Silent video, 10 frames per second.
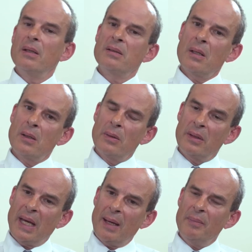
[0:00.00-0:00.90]
So
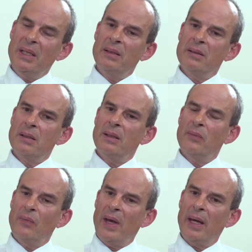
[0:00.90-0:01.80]
that means that,
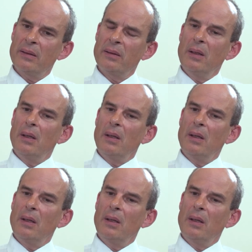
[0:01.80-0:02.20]
in fact,